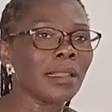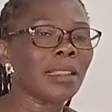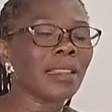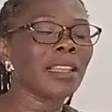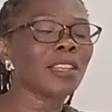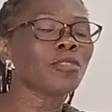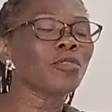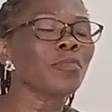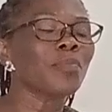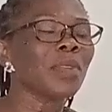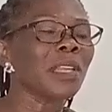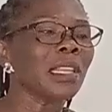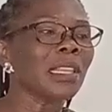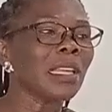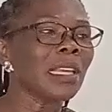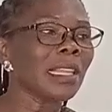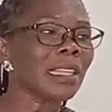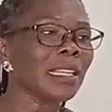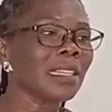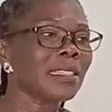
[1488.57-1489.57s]
they should be
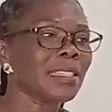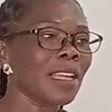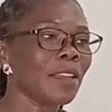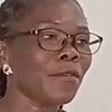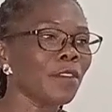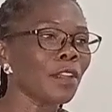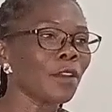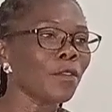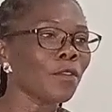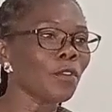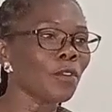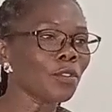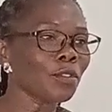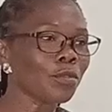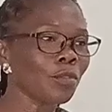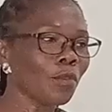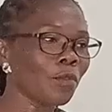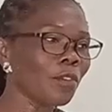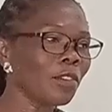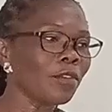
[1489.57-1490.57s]
there, the driving
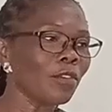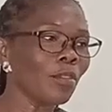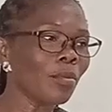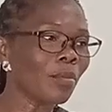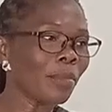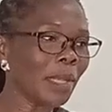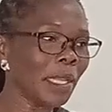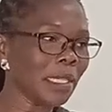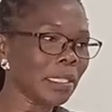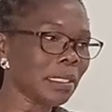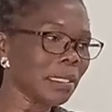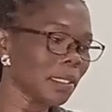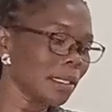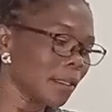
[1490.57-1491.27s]
force of development